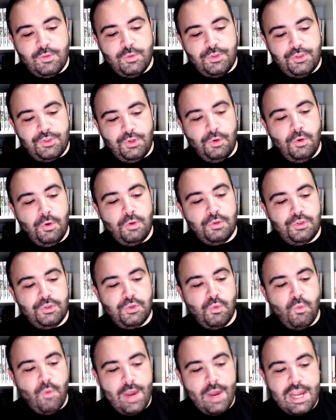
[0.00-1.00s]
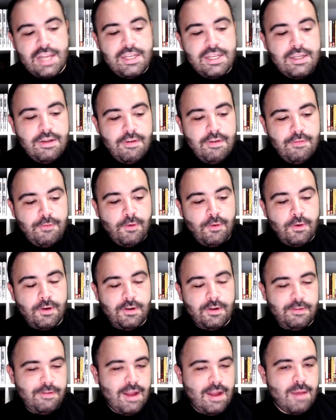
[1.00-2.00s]
told to wait for
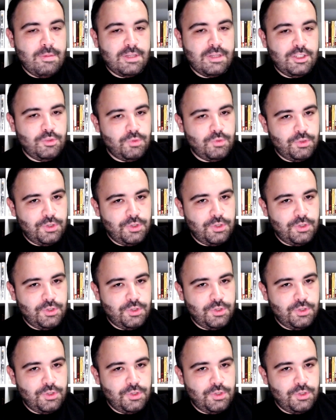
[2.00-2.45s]
her family's